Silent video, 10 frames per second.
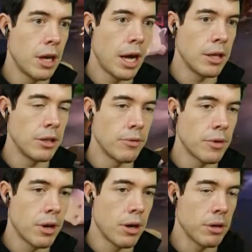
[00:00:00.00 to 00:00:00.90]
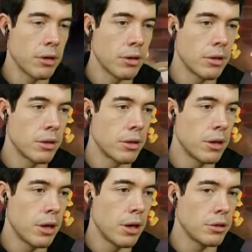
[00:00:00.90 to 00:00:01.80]
and you've got.
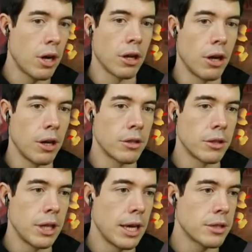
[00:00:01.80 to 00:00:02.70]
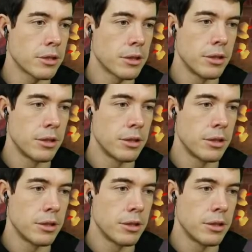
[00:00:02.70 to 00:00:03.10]
Uh, dark light, yes.